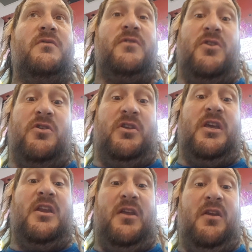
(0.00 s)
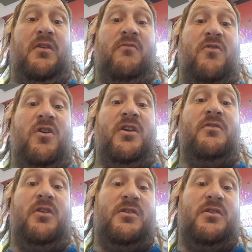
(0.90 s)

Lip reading: you got to get in, right? Like